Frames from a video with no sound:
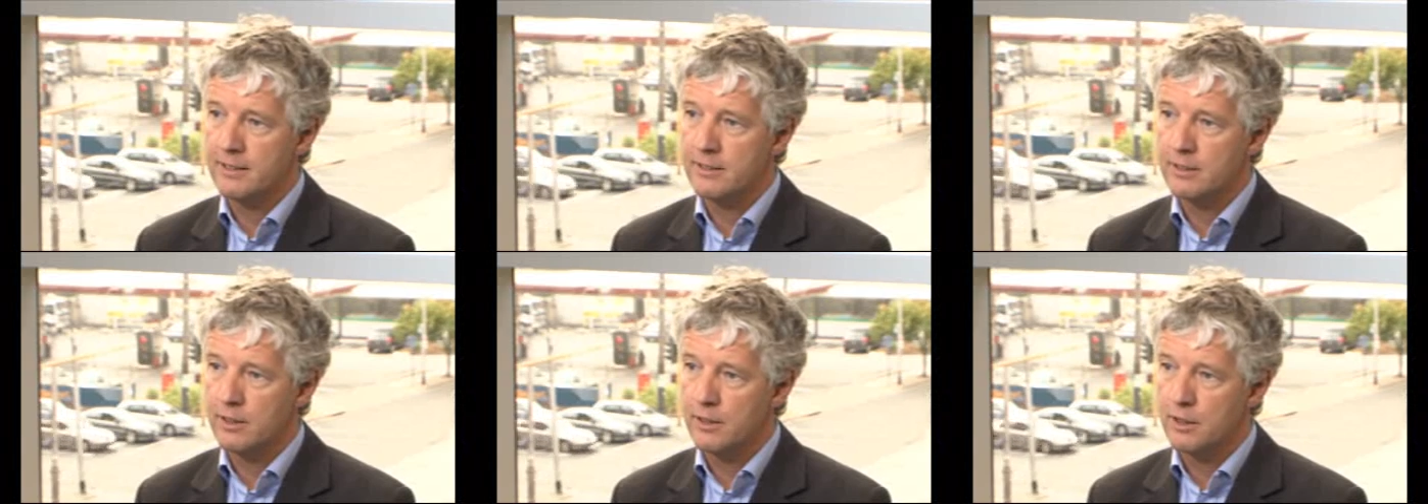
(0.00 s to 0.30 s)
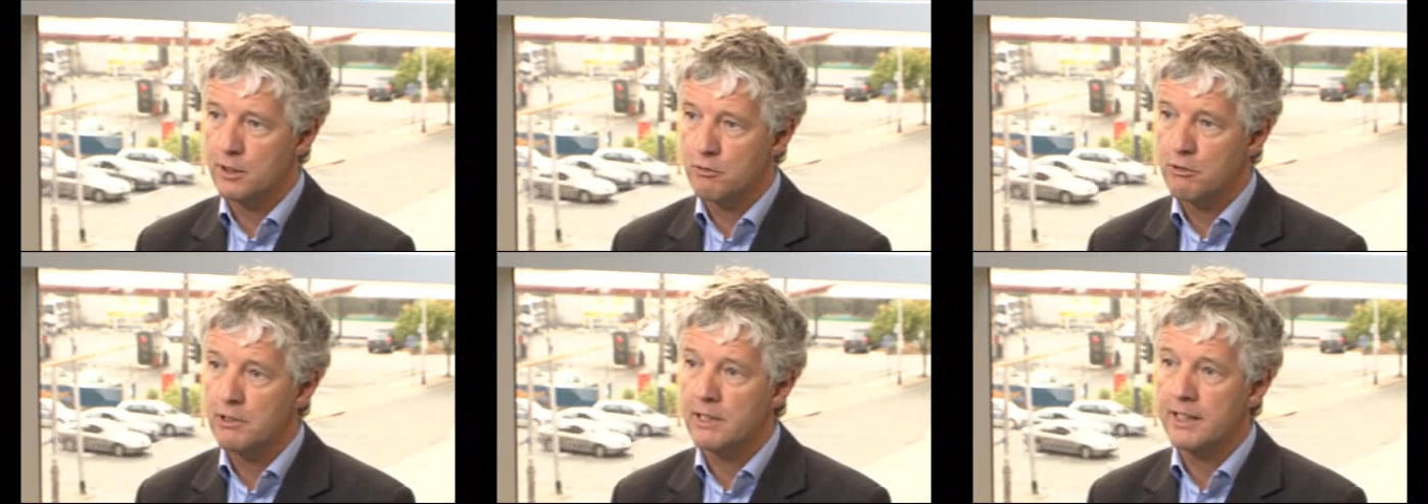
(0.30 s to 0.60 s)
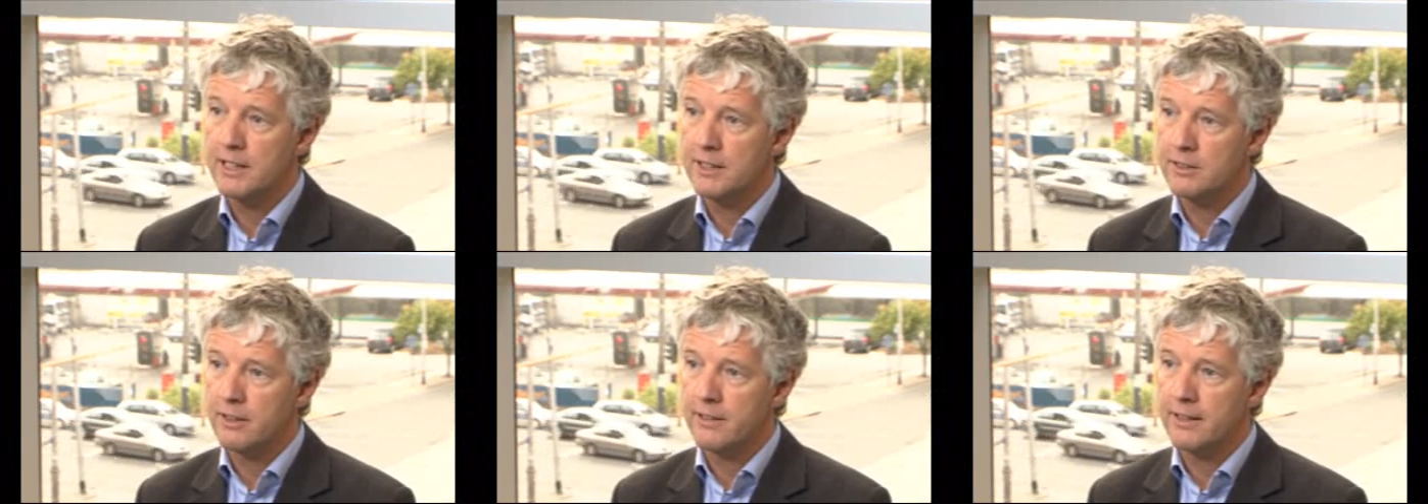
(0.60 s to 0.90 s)
So there
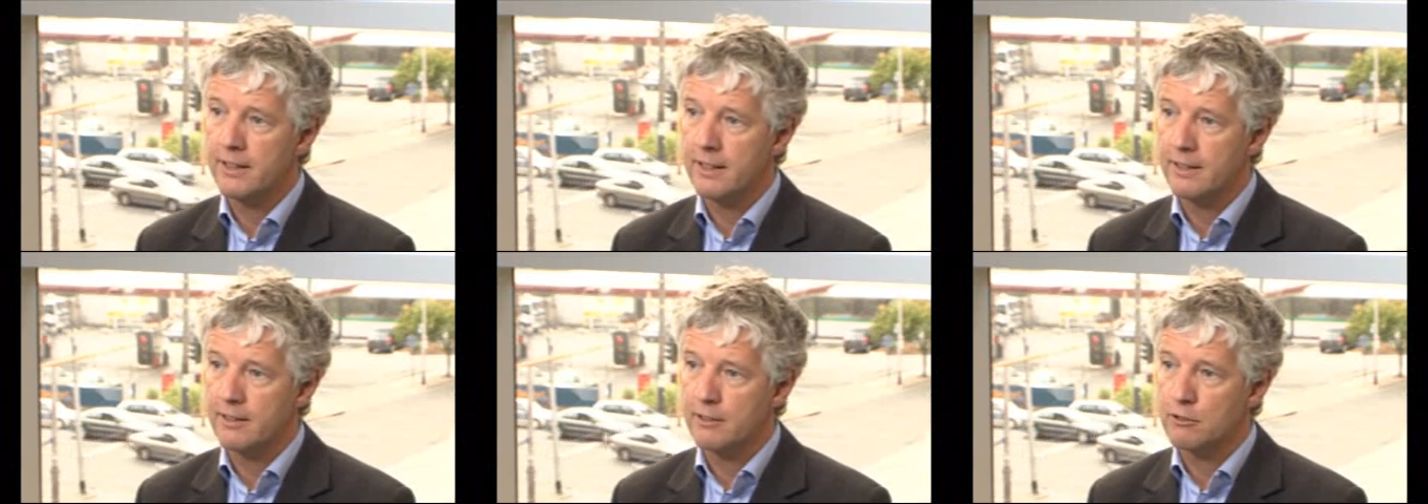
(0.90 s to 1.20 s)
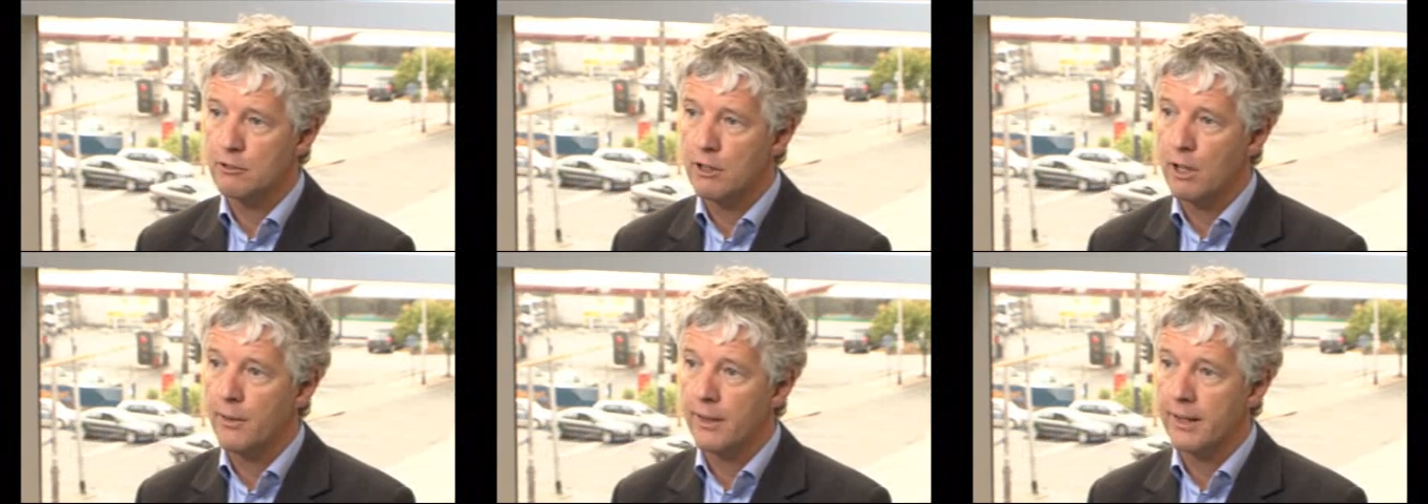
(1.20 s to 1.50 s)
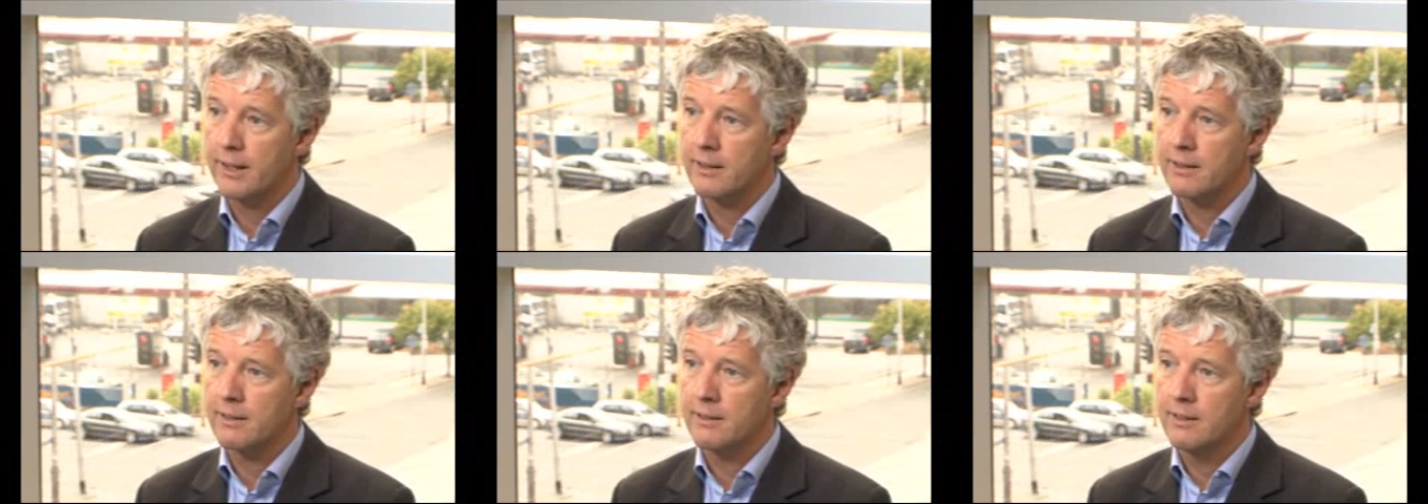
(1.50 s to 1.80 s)
really is, I think, a
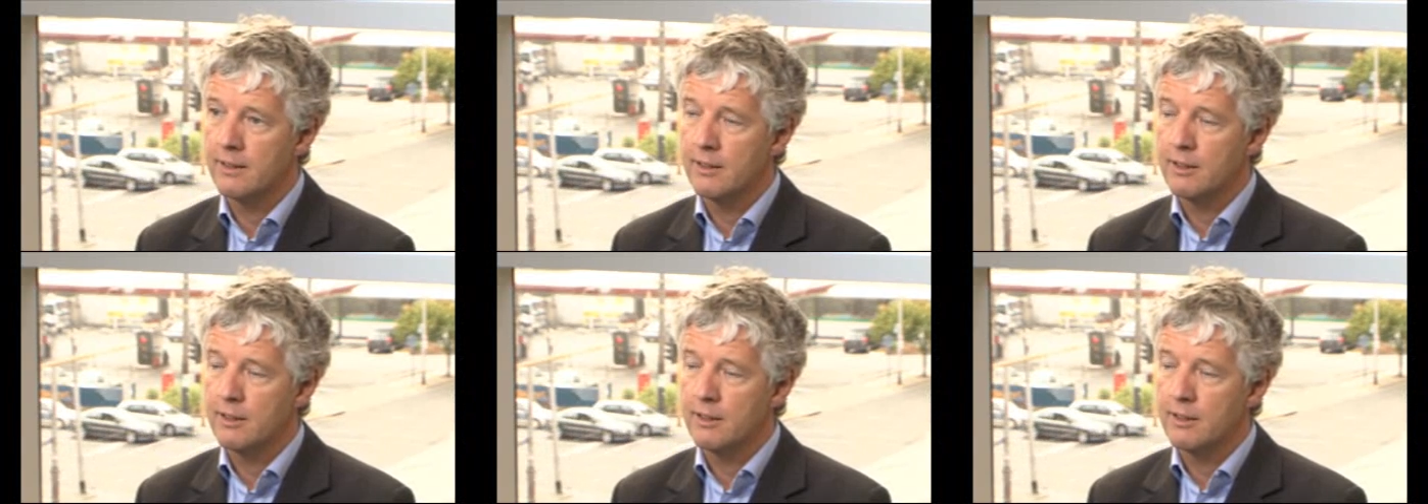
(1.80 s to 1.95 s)
growing